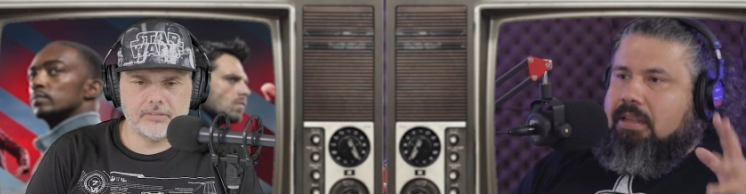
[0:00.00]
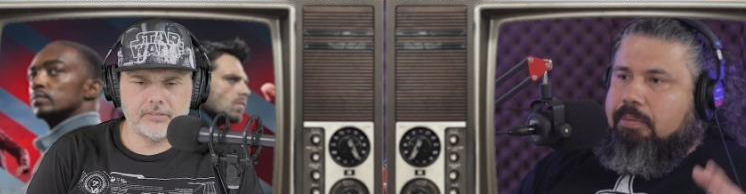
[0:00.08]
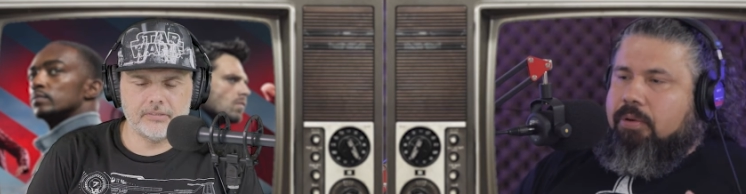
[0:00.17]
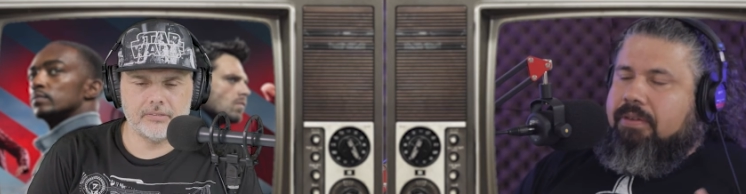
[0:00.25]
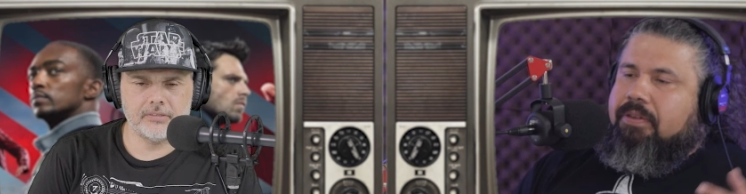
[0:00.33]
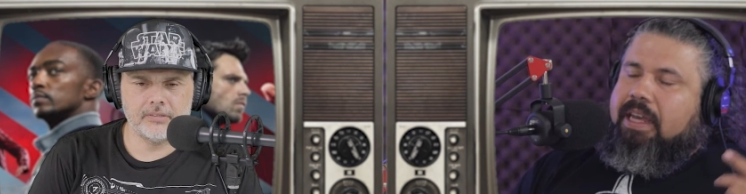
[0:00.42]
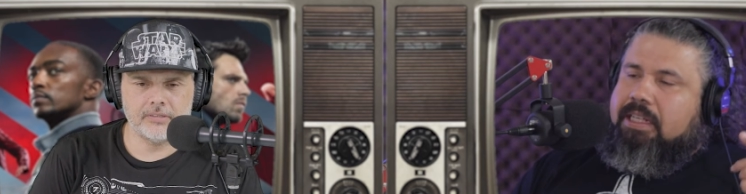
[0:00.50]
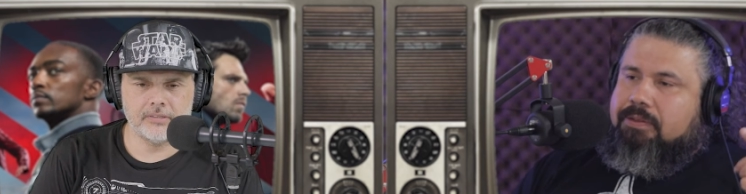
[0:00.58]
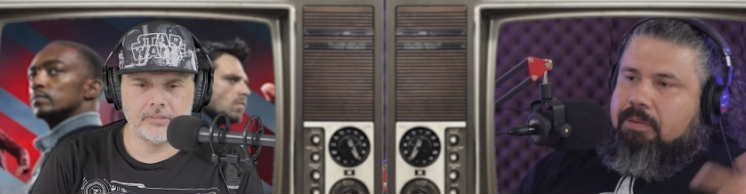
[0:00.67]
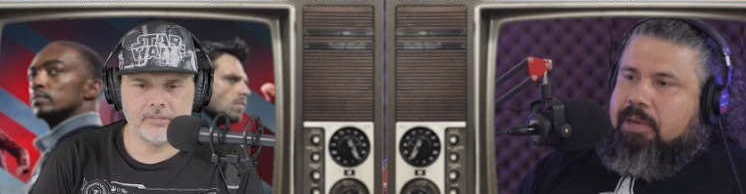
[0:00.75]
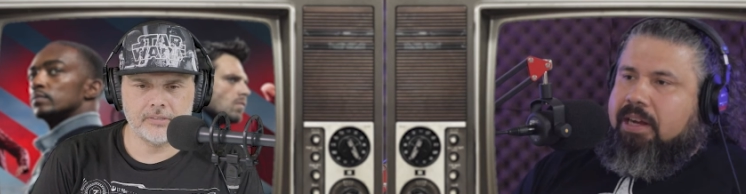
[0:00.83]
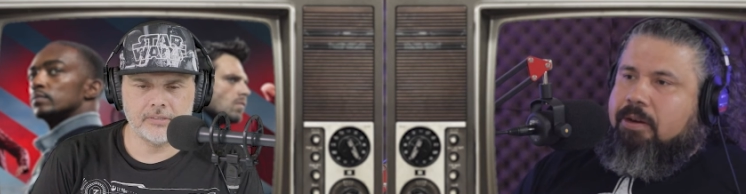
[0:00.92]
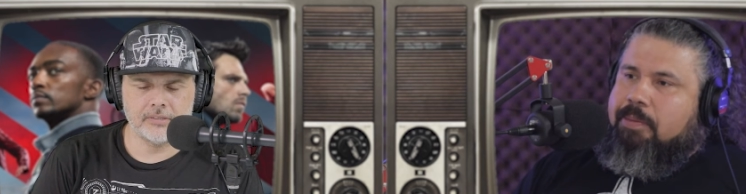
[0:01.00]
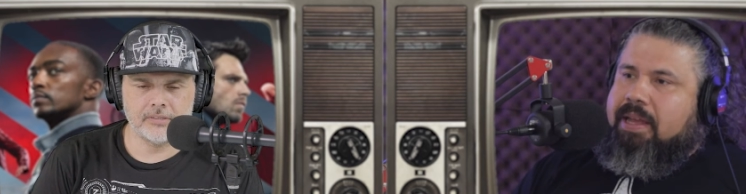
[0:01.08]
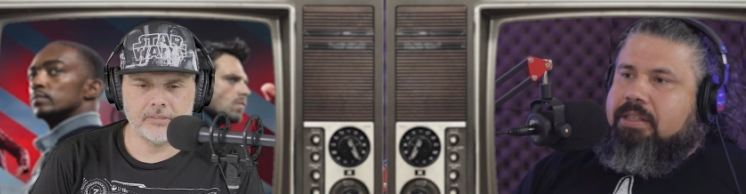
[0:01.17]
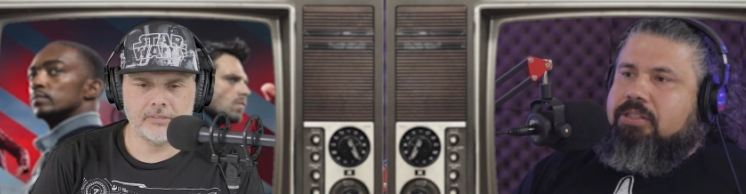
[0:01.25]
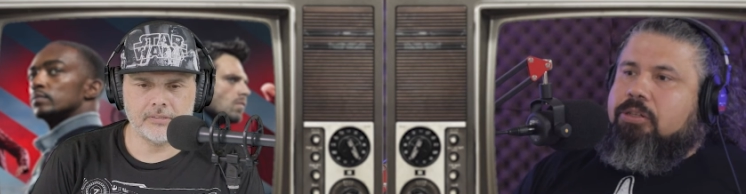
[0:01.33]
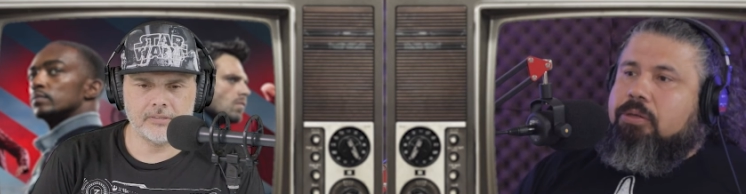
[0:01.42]
Speaker 1: like the briefcase from iron
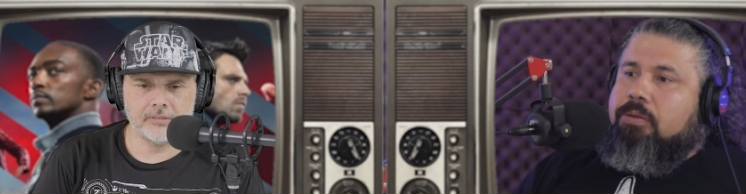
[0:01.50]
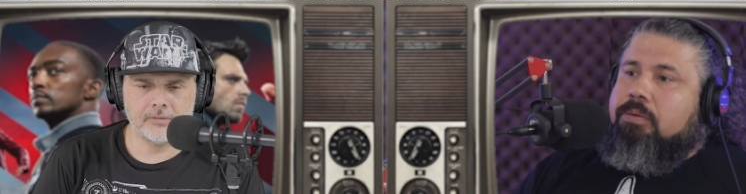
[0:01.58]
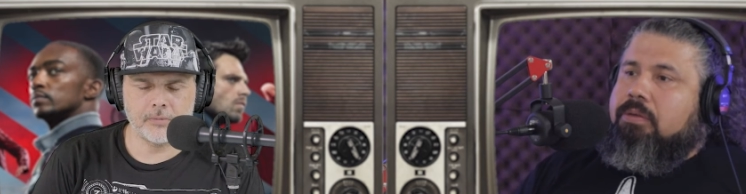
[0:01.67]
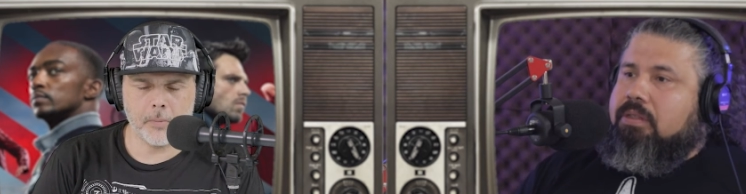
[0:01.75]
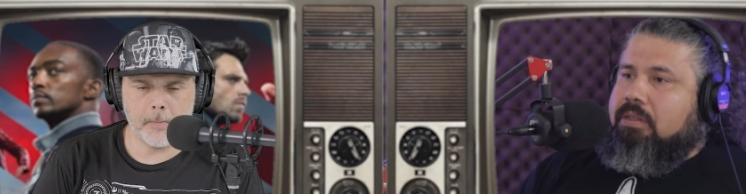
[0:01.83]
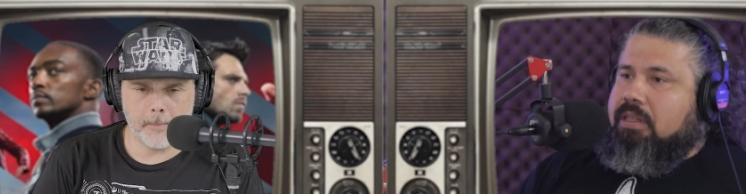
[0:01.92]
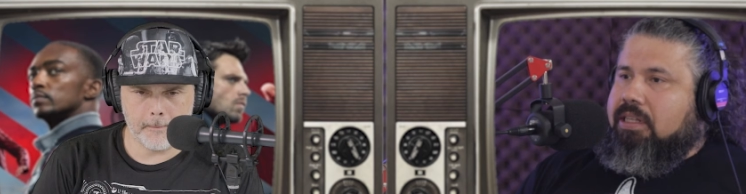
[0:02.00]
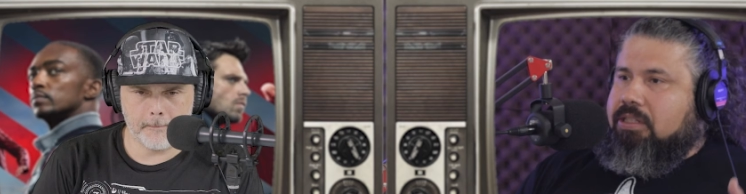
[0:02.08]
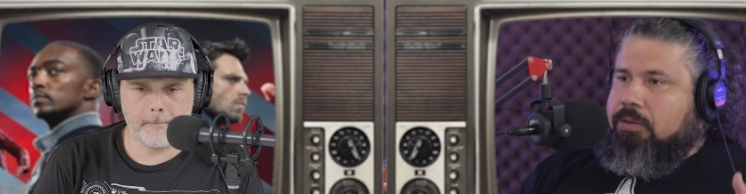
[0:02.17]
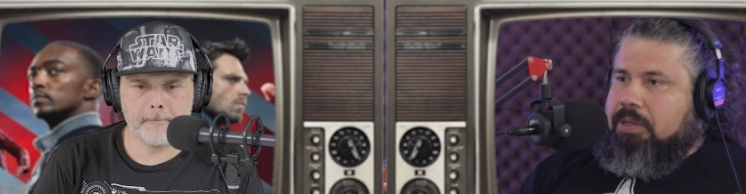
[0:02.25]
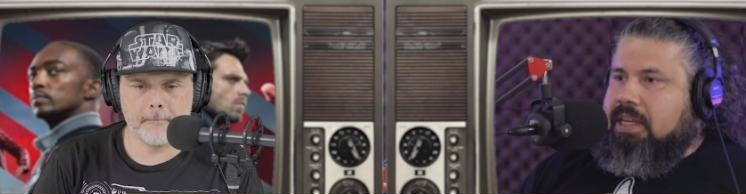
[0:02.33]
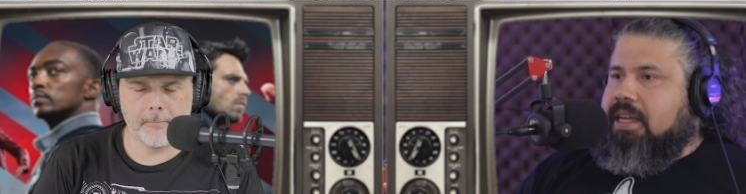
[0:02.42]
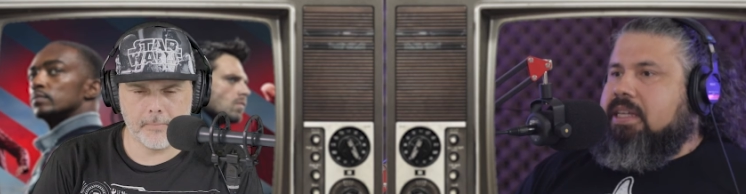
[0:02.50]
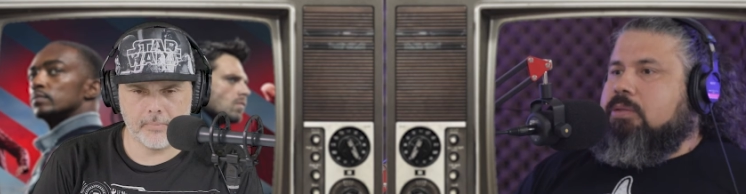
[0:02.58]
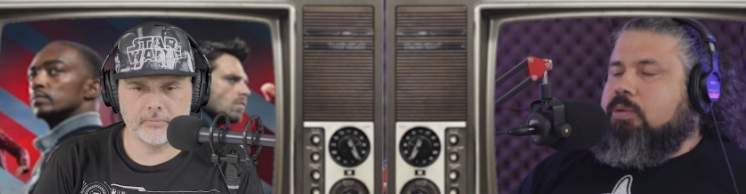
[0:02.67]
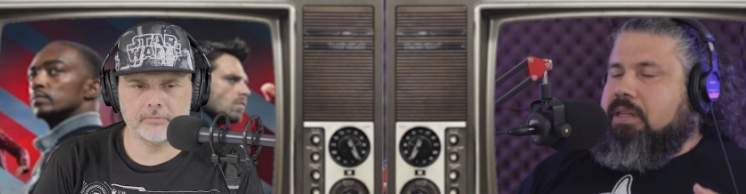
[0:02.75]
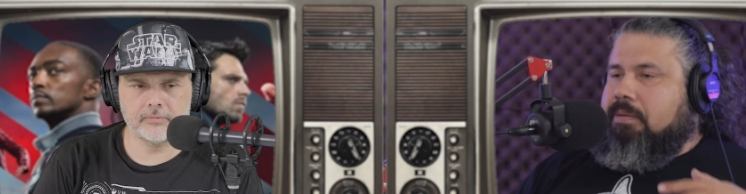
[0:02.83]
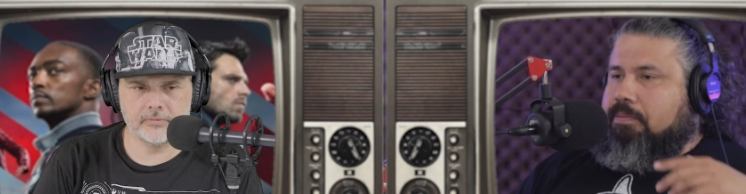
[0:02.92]
man 2 that tony
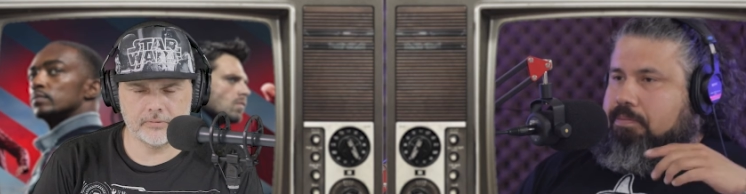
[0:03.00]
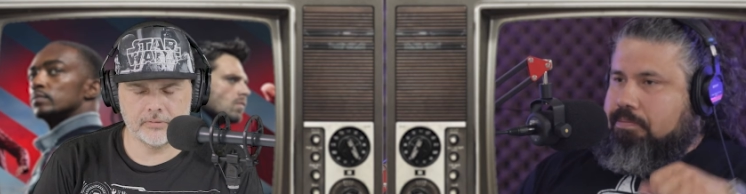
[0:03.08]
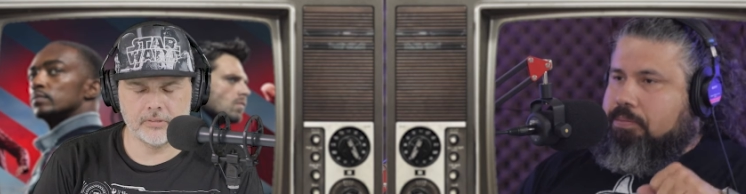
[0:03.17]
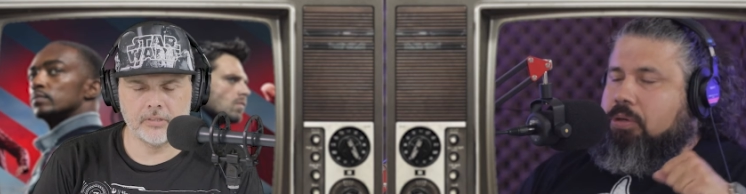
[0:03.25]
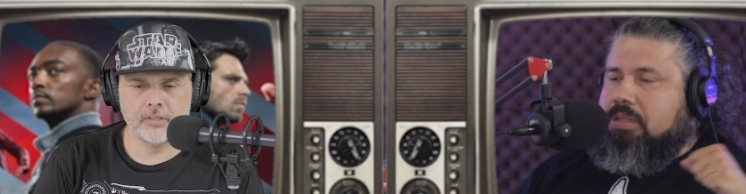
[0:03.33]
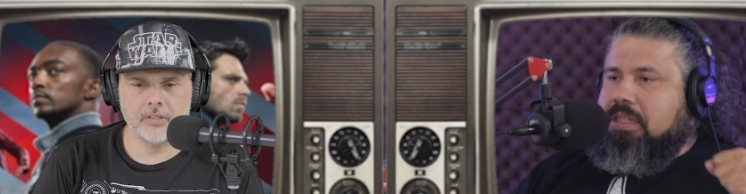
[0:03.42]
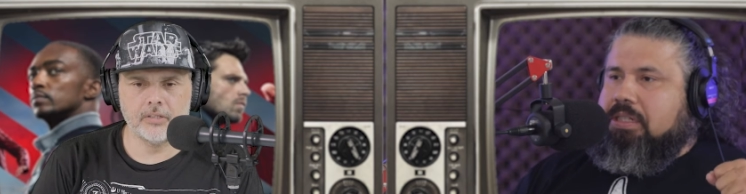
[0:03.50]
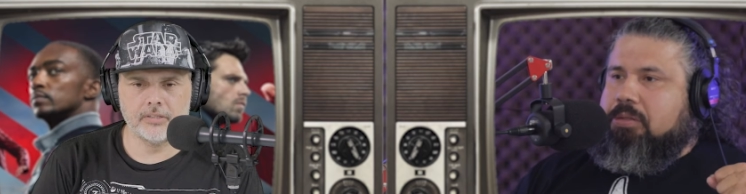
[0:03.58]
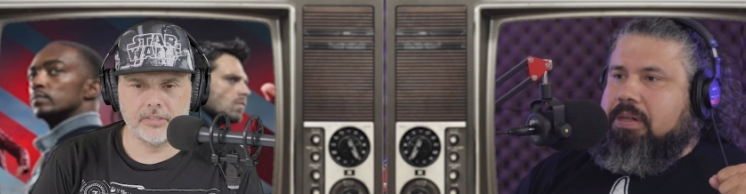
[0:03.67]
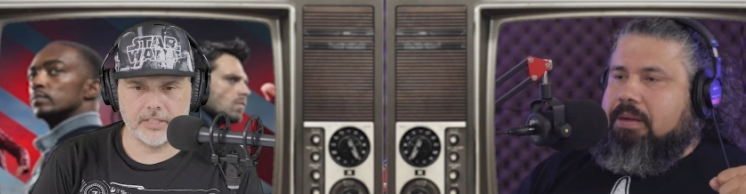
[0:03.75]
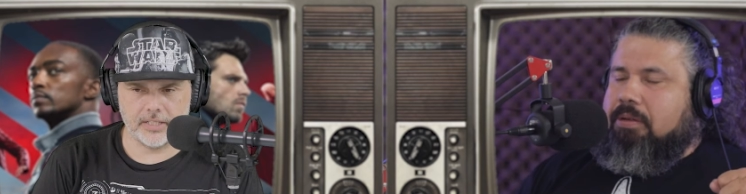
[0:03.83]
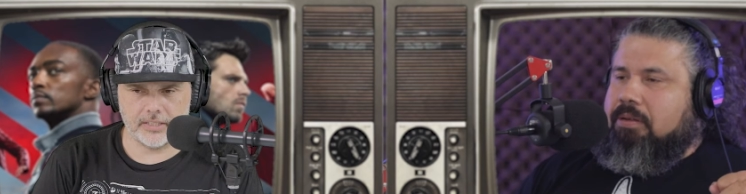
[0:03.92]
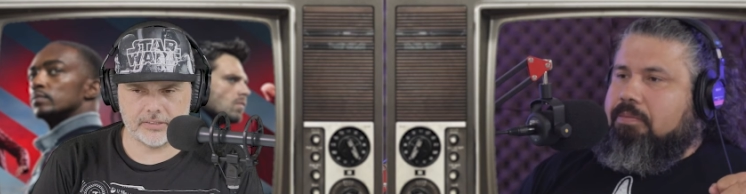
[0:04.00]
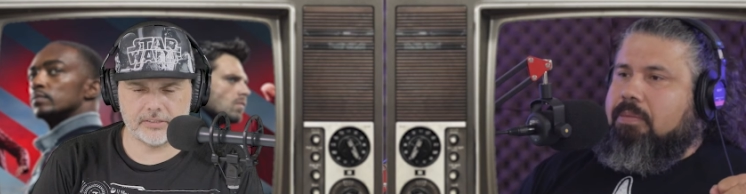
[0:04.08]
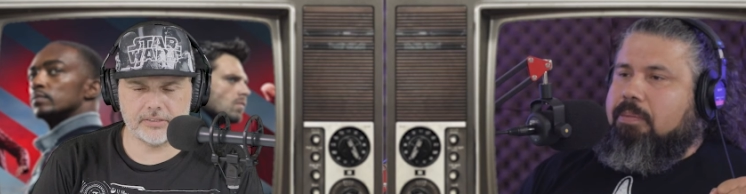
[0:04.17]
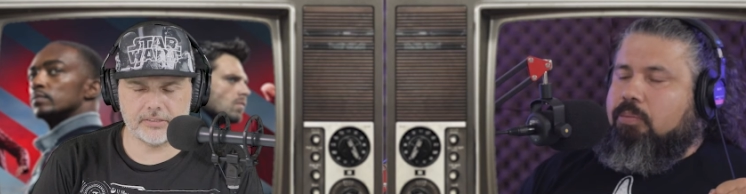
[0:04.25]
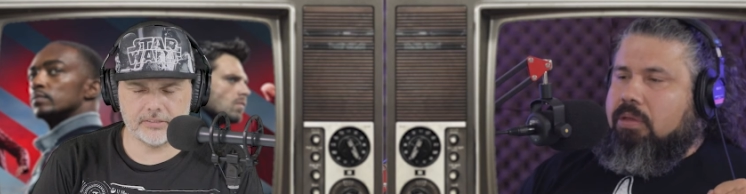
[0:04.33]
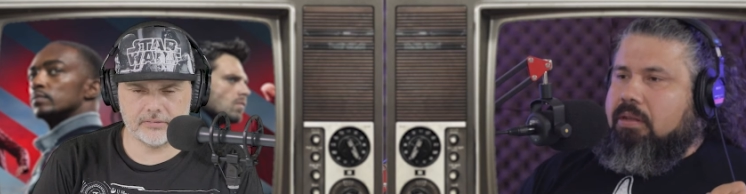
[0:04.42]
has when he pulls the suit yes.